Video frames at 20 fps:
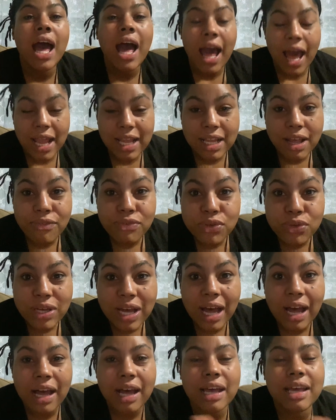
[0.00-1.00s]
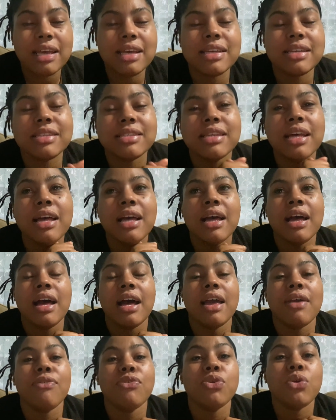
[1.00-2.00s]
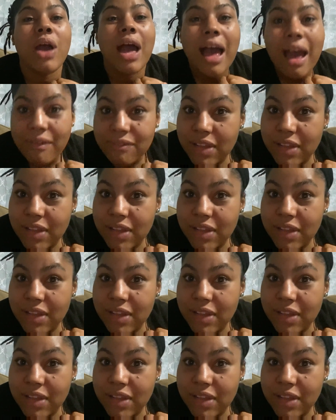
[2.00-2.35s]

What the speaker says: I love you guys. If you have